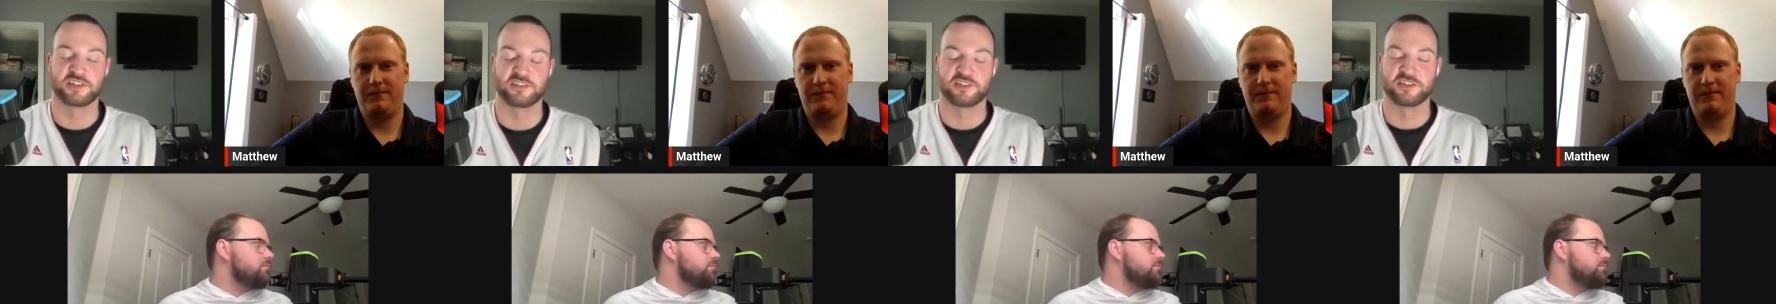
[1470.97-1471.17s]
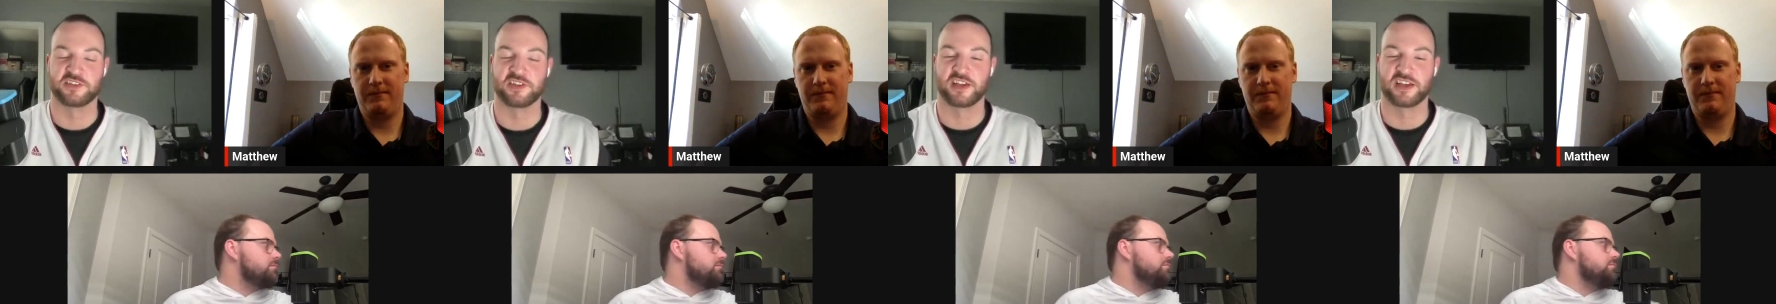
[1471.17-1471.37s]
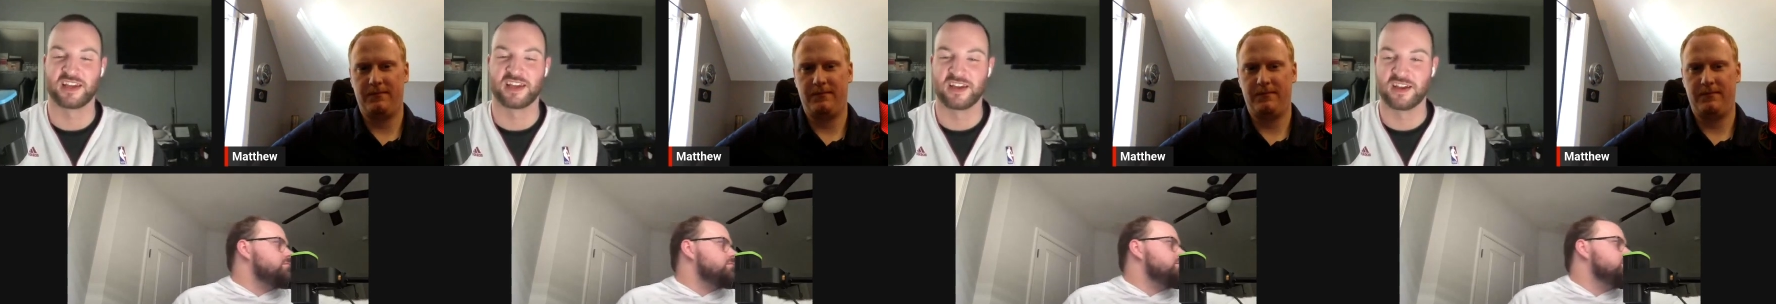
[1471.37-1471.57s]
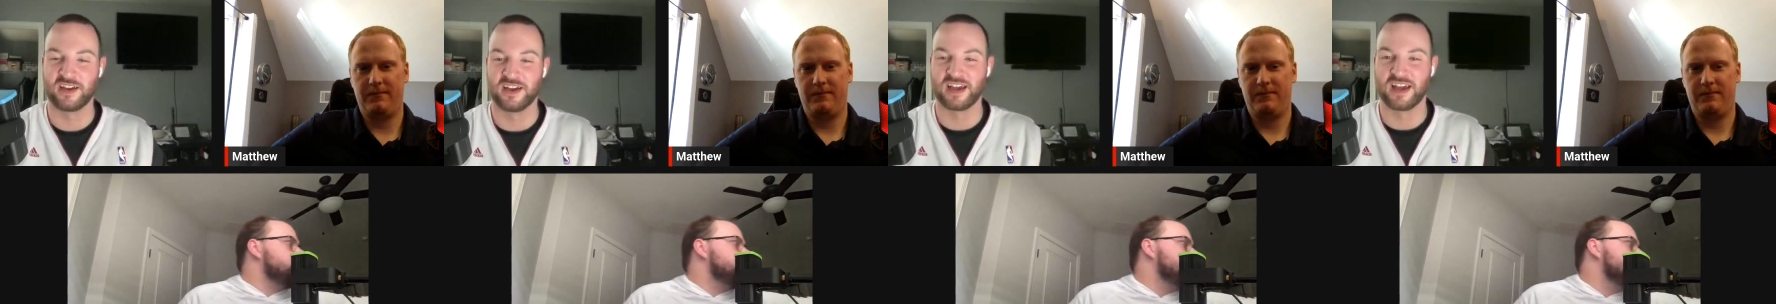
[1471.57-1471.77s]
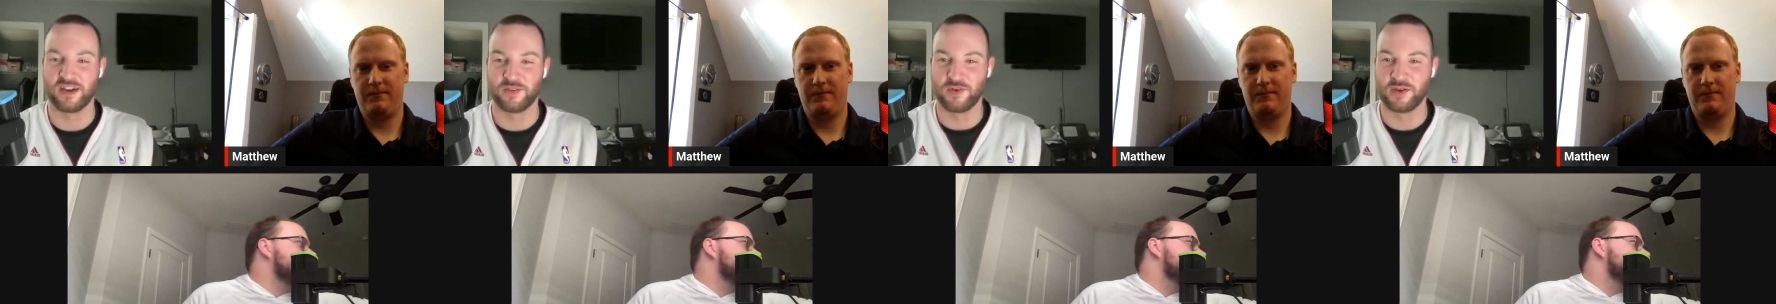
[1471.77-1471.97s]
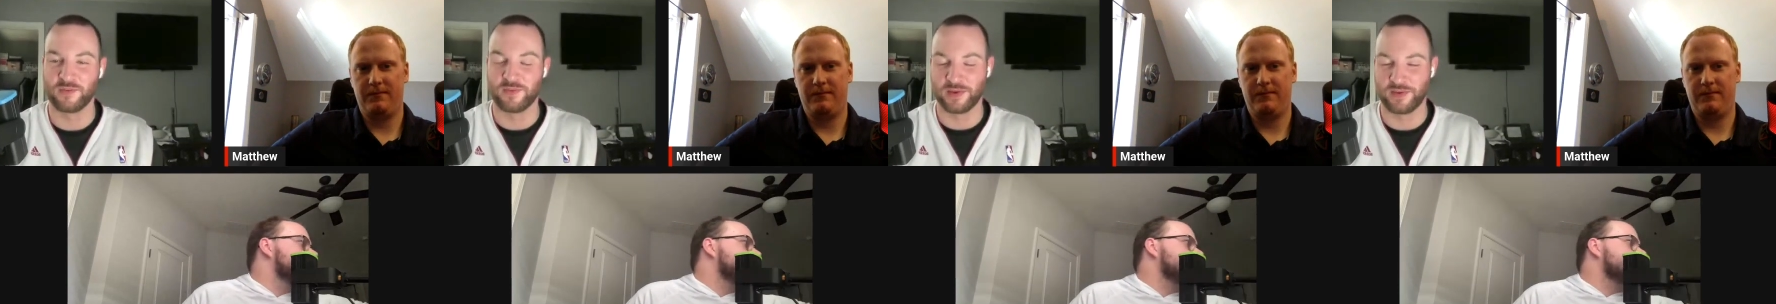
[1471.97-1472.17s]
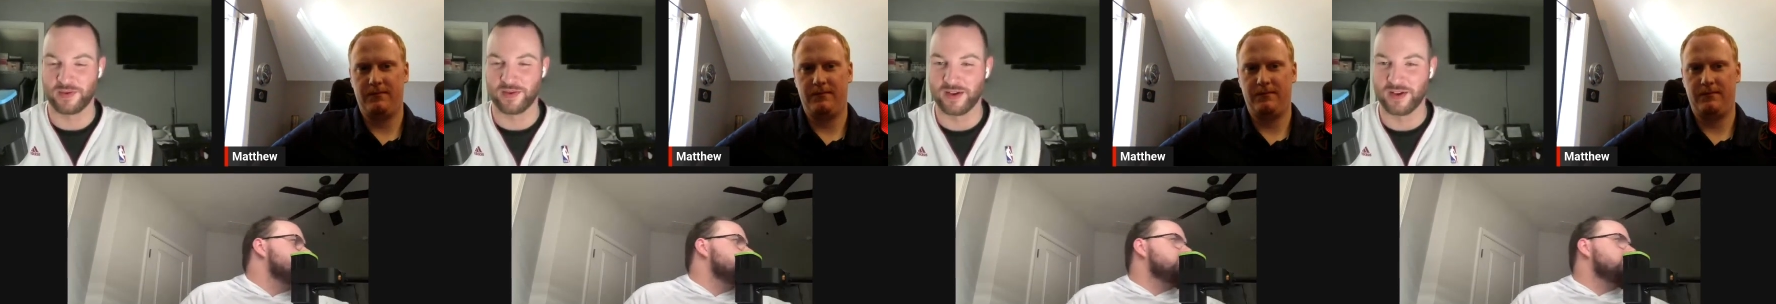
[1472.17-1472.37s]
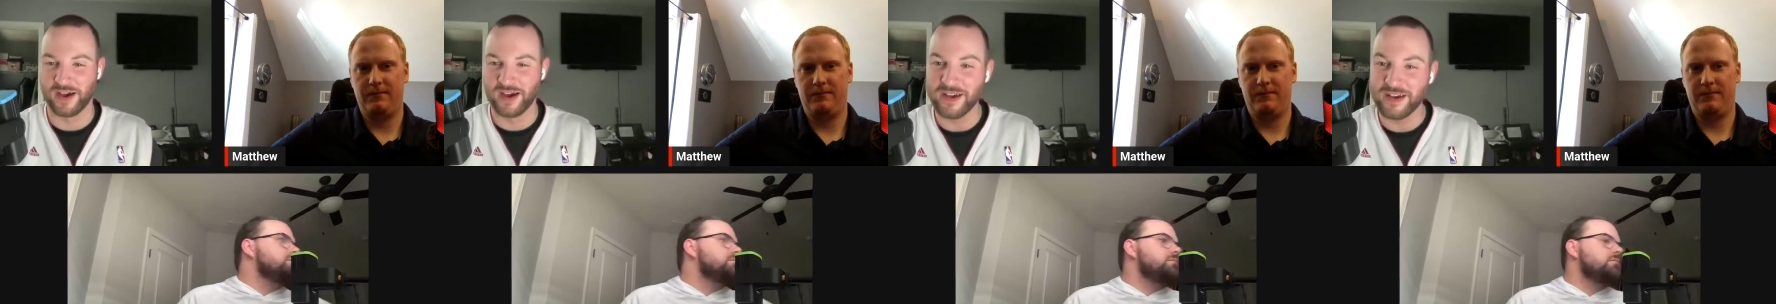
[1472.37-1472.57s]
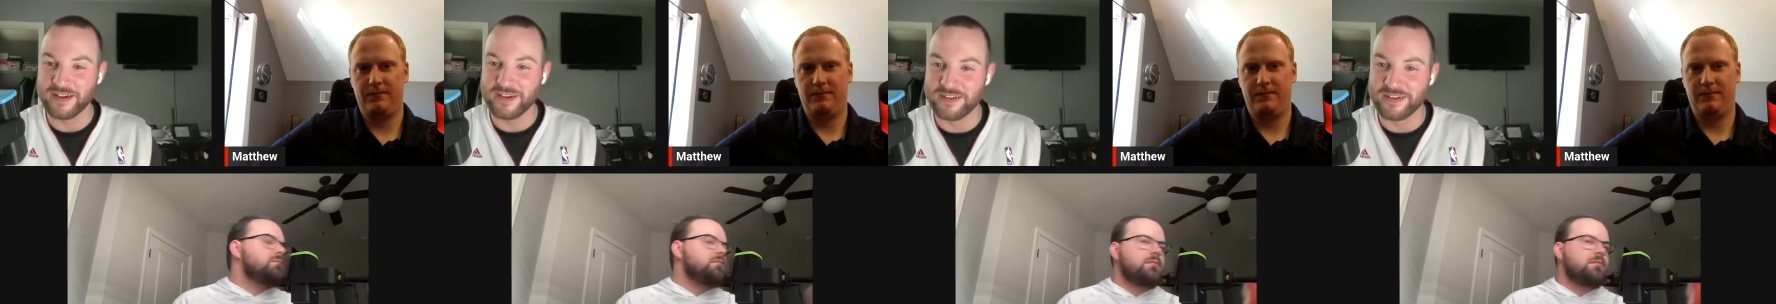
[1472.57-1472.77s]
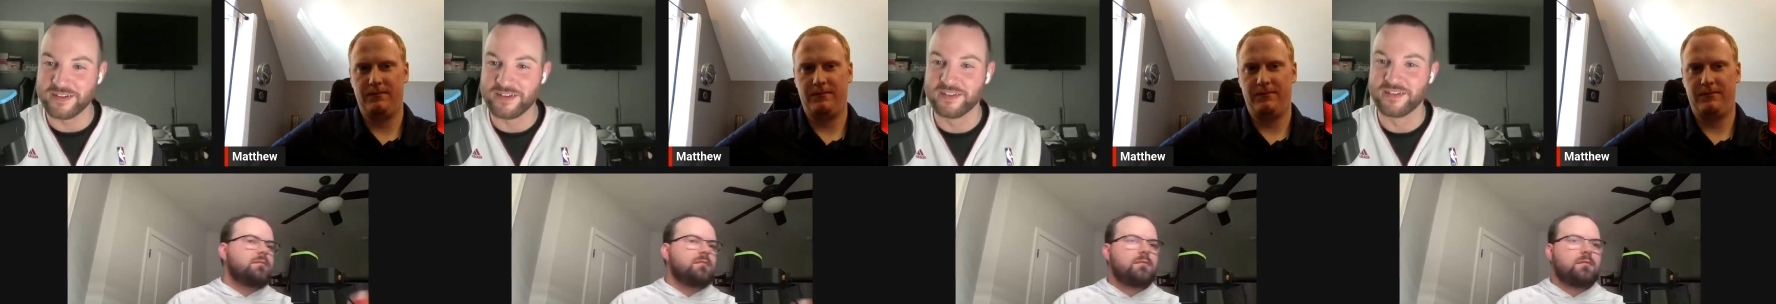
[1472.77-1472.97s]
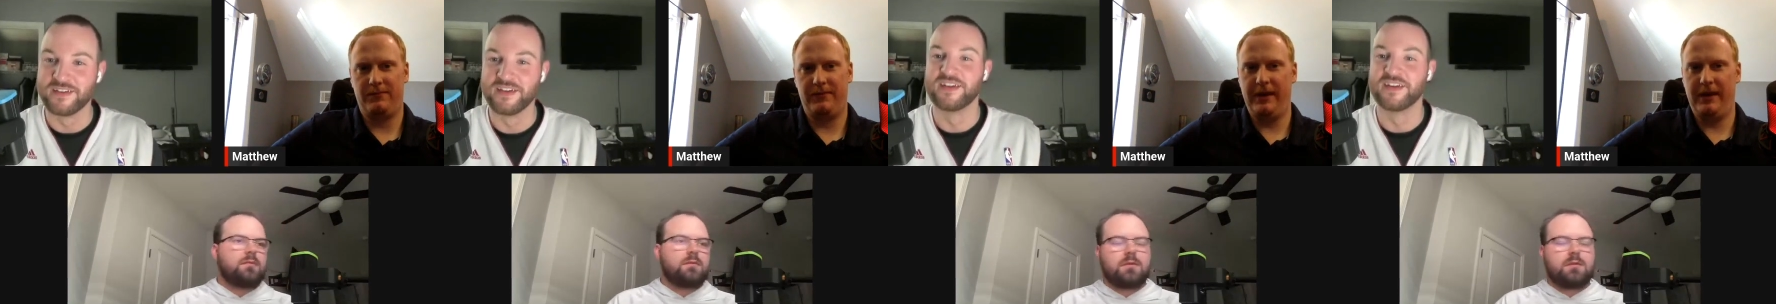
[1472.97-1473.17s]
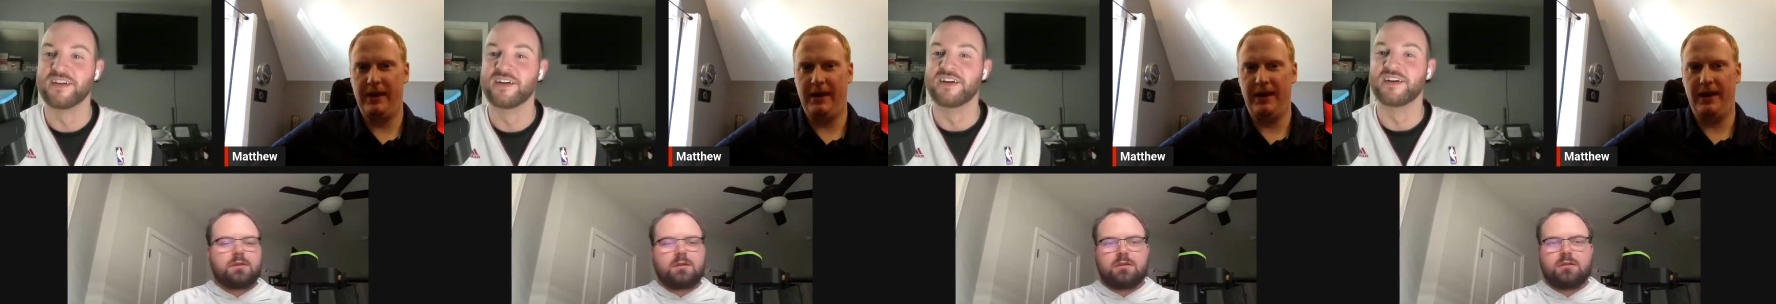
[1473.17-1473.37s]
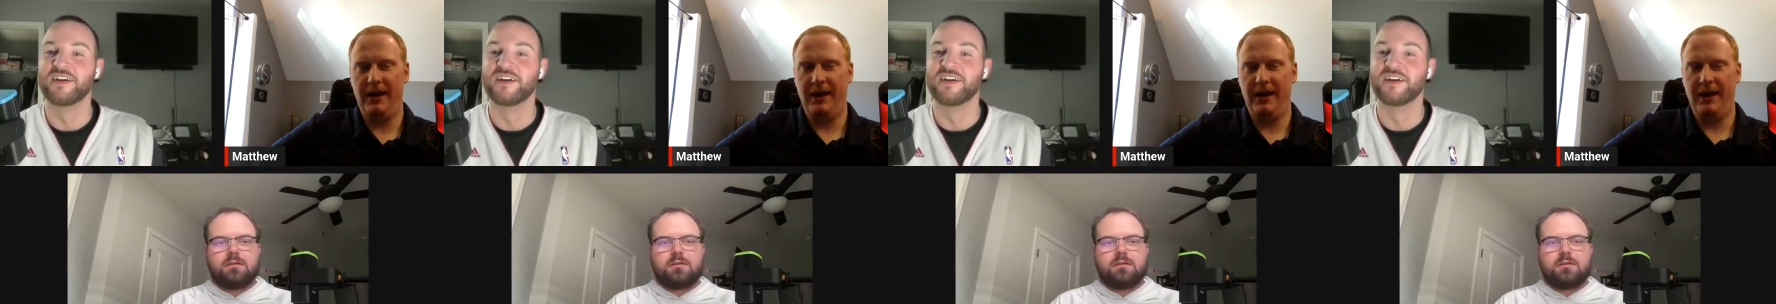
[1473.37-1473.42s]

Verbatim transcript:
Speaker 1: and you're like, huh, wait, huh? Yeah,